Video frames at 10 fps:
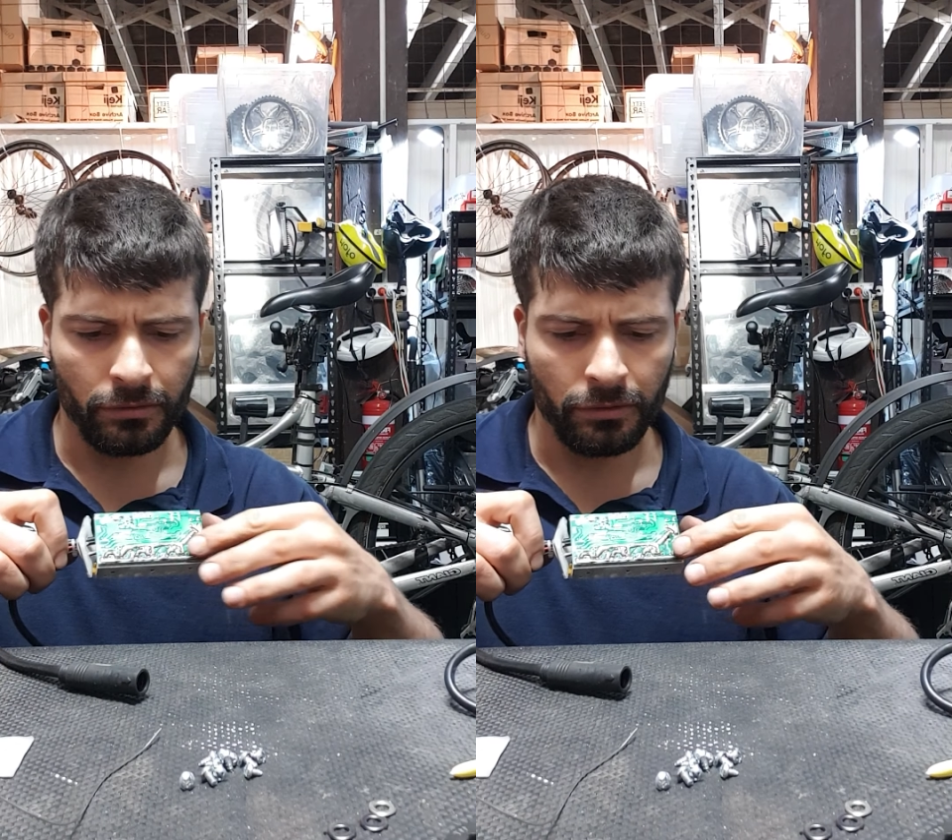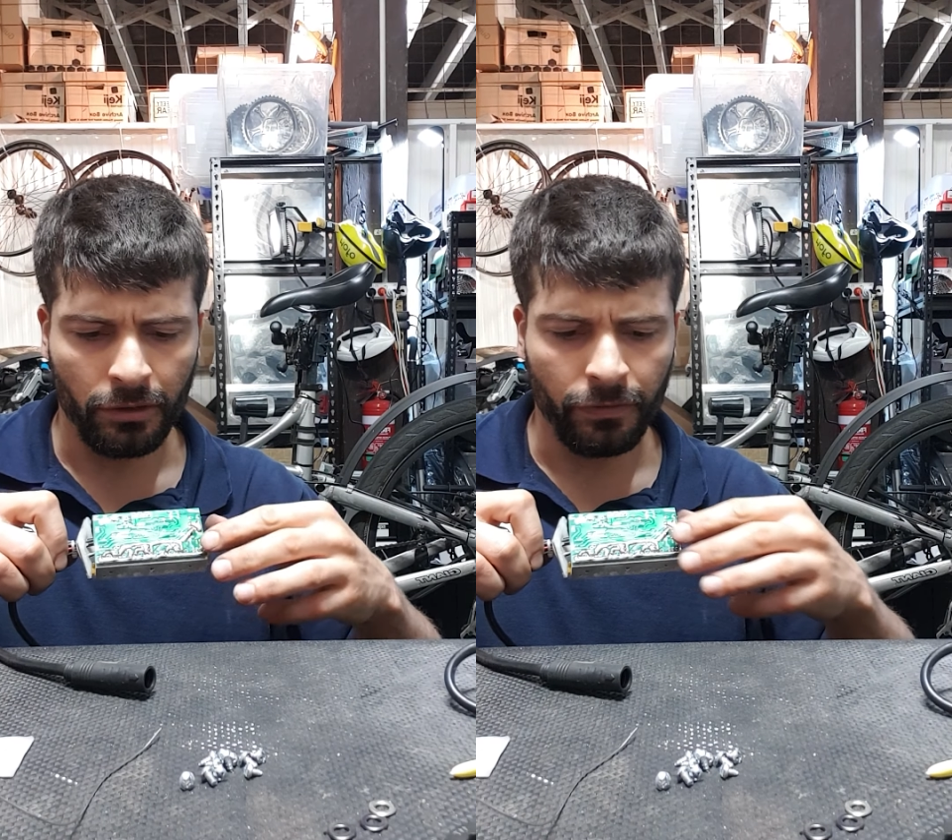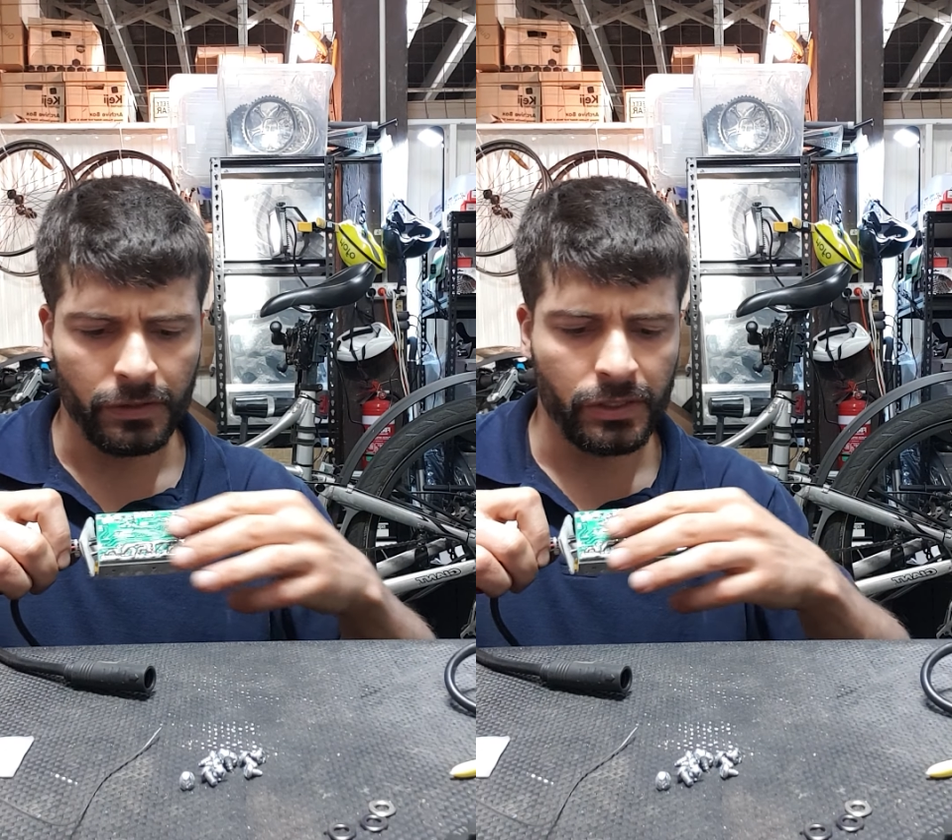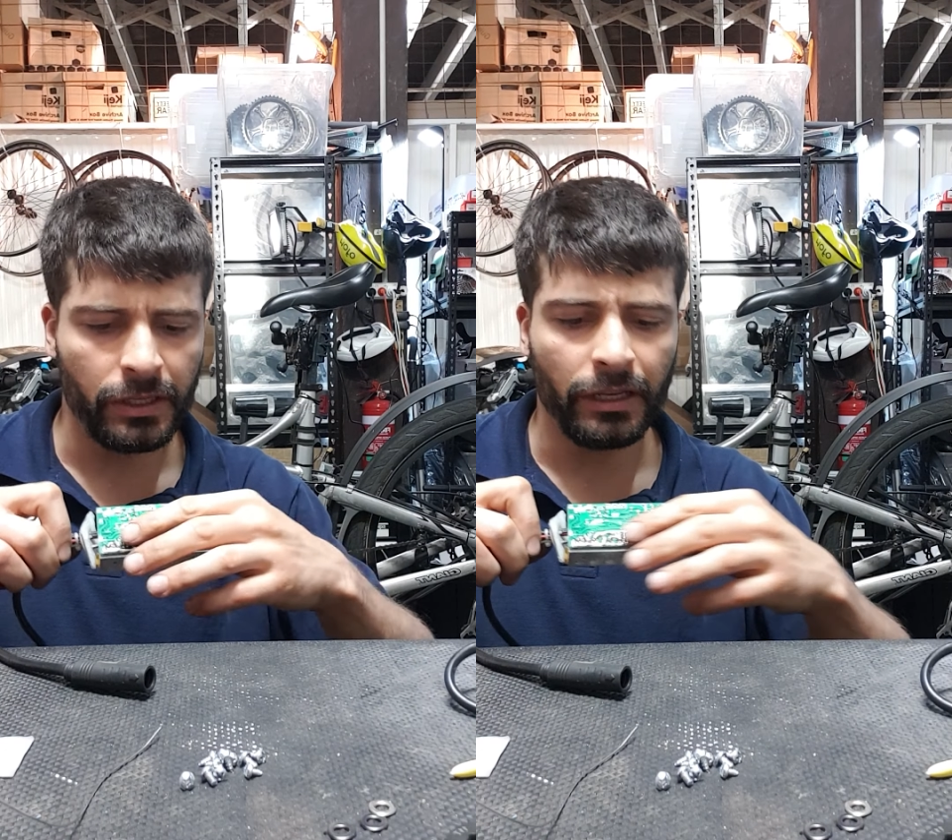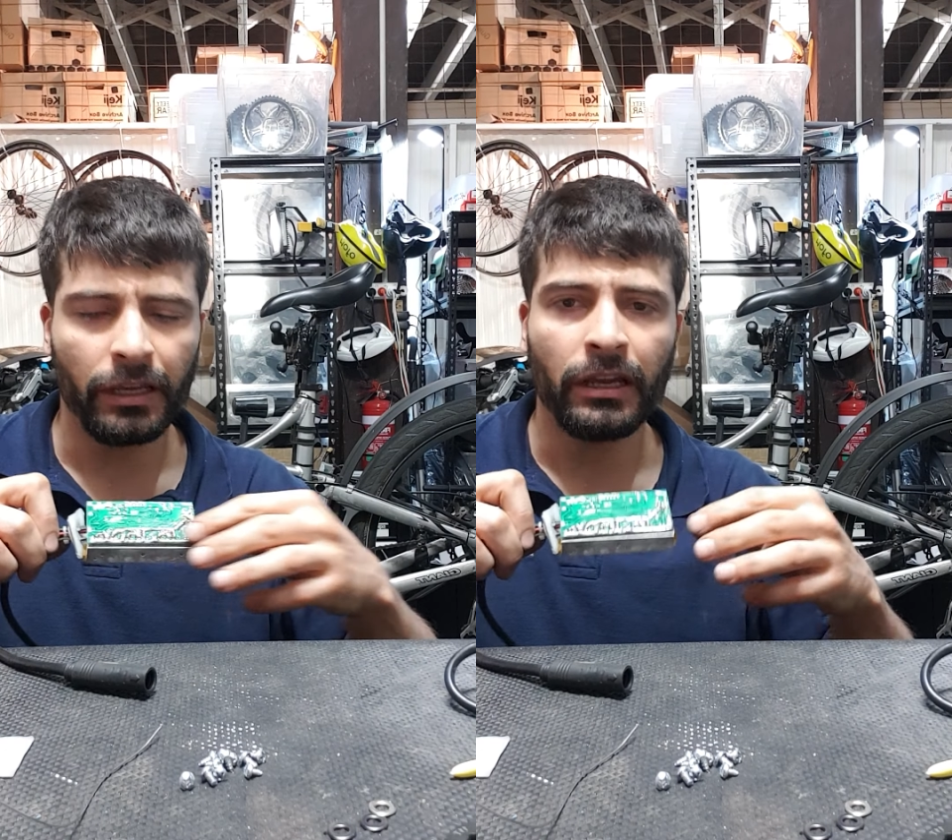Nothing
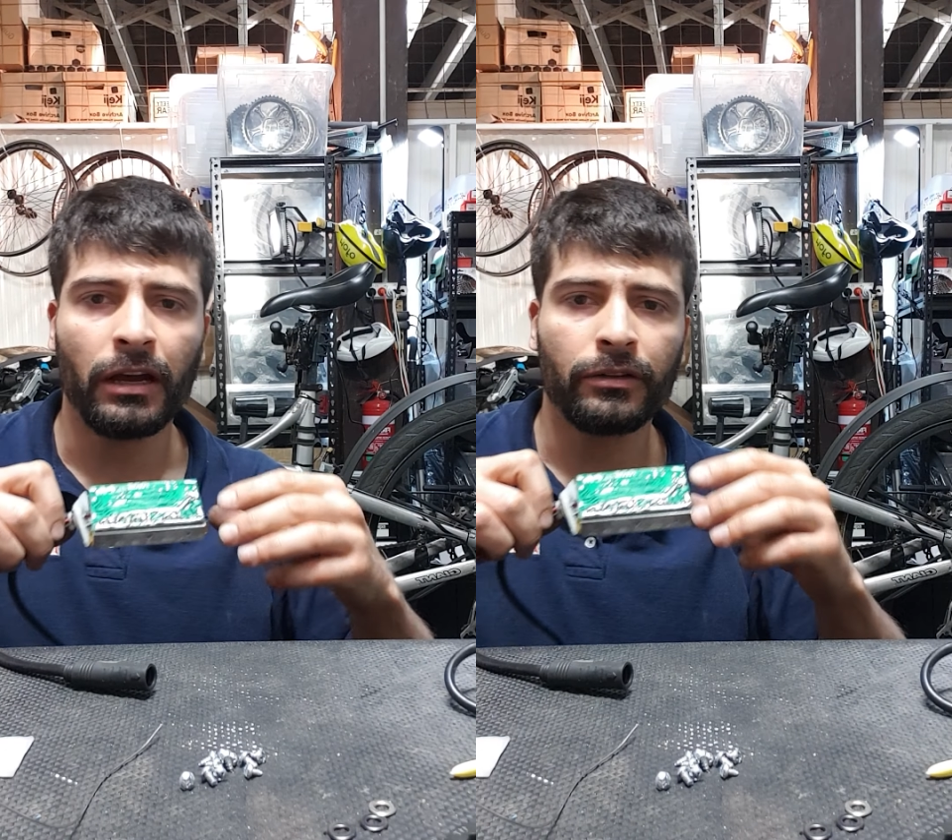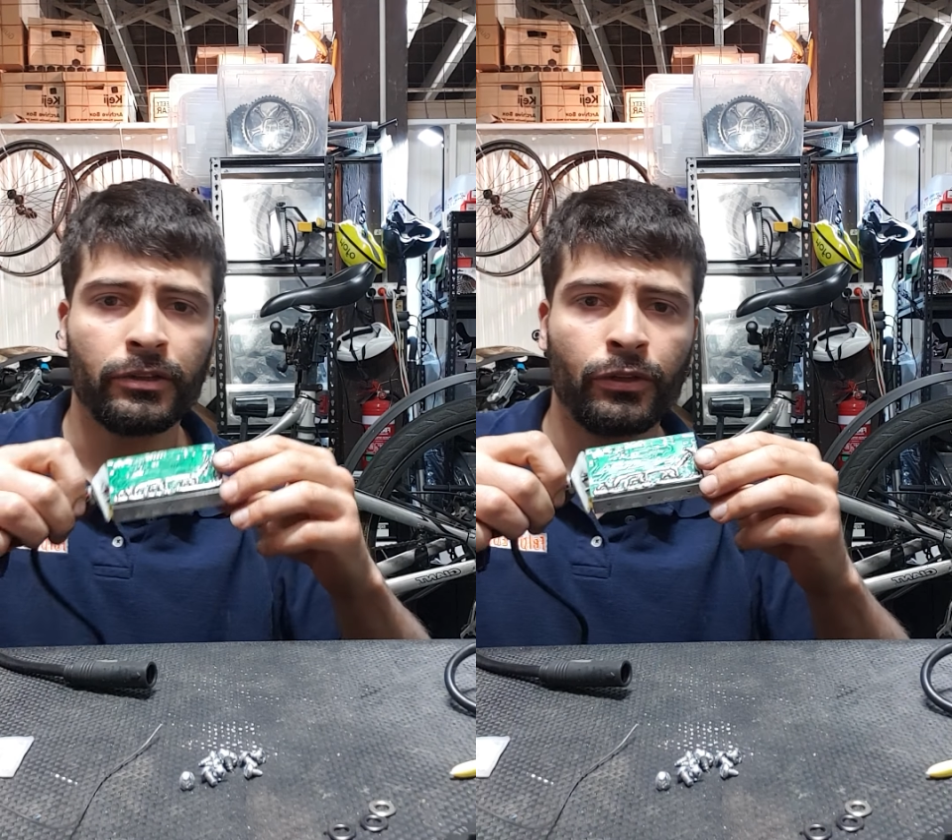sticking out